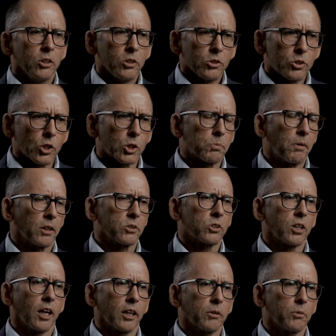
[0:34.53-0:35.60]
6
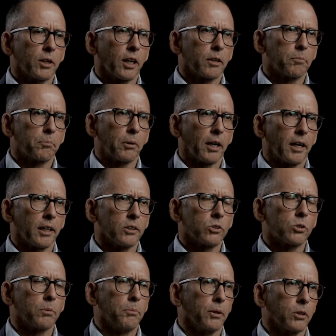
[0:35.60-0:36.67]
months later we had
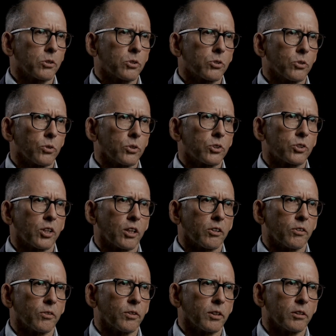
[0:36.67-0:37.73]
plans to build a storage
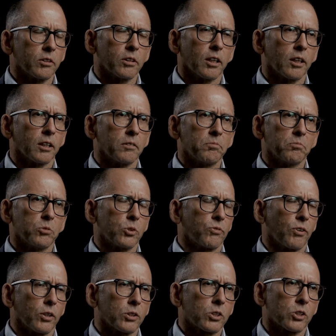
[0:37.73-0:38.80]
centre and was
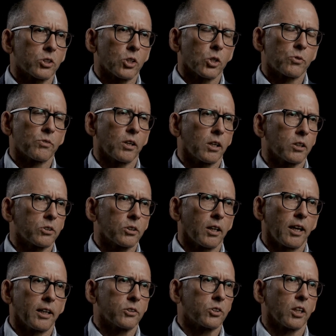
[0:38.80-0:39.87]
very successful, and
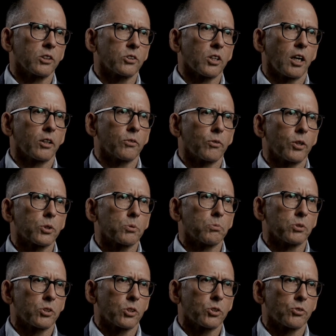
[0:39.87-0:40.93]
as they say, the rest
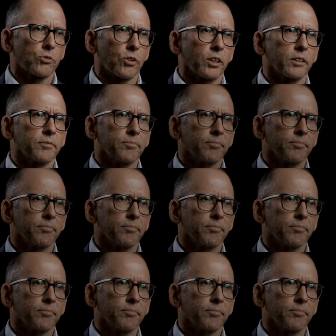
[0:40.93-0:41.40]
was history.